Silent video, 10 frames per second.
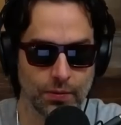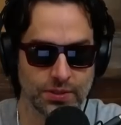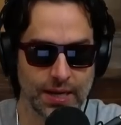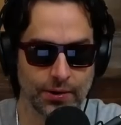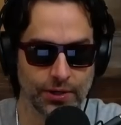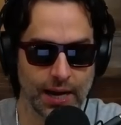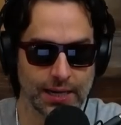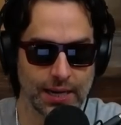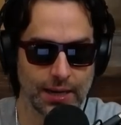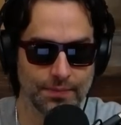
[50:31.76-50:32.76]
was downhill
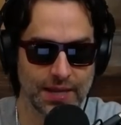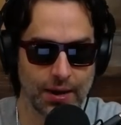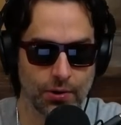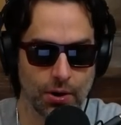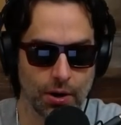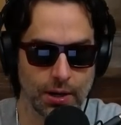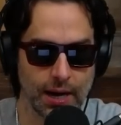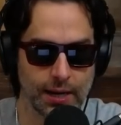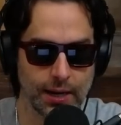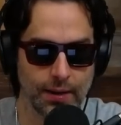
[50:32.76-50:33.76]
knocking him down hard,
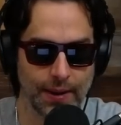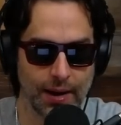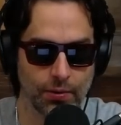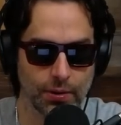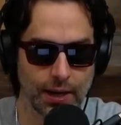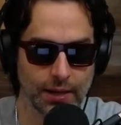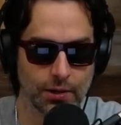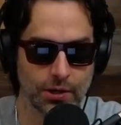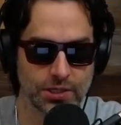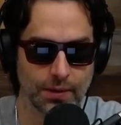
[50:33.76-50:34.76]
knocking him out and
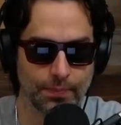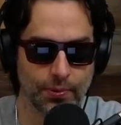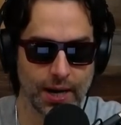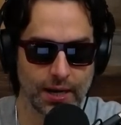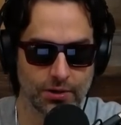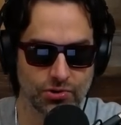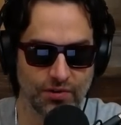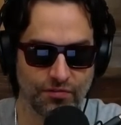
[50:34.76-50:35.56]
causing a brain injury,